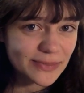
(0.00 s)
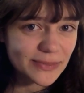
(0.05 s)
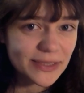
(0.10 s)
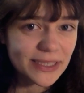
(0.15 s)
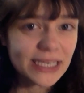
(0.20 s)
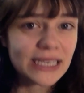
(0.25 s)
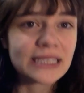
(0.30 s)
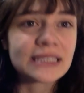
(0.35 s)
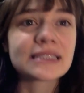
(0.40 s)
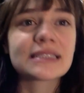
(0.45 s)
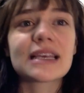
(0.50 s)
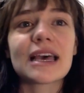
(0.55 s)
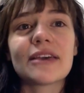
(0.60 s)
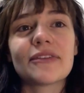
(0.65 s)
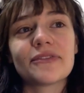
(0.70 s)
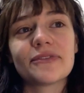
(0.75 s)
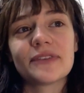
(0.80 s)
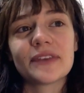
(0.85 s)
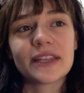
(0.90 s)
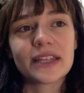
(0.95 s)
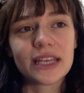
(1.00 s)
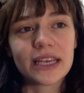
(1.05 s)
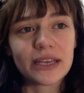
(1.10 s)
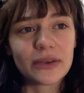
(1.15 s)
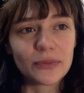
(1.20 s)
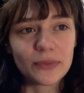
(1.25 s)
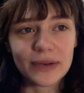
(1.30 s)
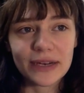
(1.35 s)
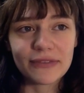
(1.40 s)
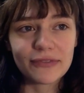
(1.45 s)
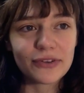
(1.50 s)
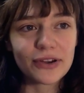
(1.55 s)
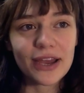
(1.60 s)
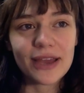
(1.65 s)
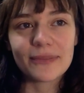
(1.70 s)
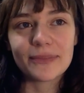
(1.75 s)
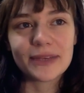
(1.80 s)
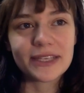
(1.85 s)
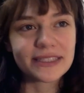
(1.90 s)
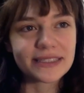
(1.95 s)
because I feel like whenever
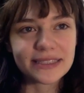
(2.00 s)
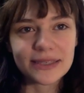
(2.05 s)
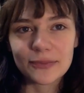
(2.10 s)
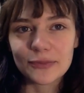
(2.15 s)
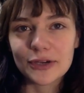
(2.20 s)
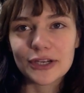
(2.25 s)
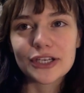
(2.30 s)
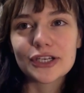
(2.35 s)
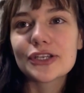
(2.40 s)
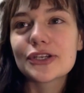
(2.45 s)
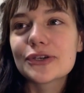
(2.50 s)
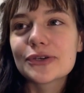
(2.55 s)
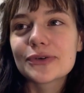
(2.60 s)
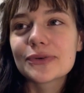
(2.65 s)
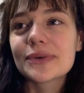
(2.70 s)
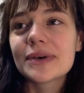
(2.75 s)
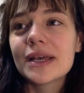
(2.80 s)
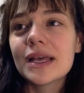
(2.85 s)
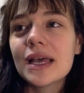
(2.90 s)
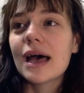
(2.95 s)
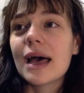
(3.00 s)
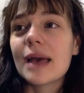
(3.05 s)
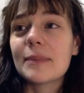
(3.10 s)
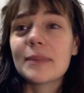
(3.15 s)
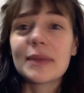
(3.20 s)
I meet someone new, I